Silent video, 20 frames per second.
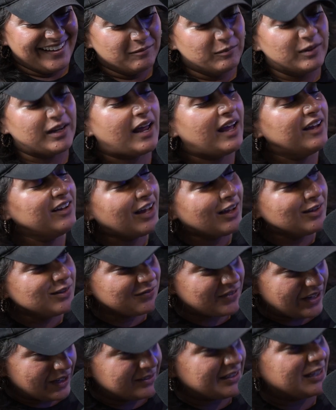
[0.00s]
When I
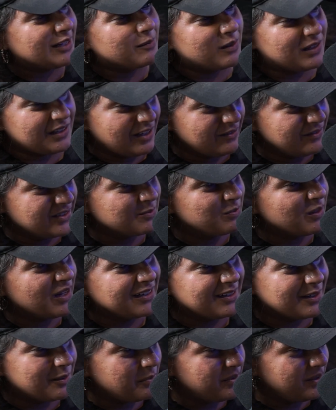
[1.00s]
found out about Love is
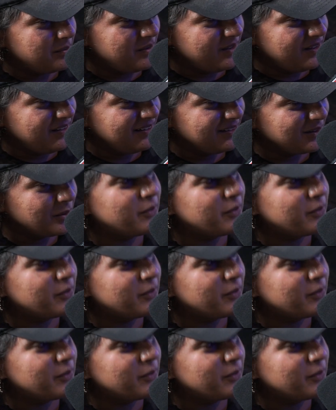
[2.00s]
Blind Habibi,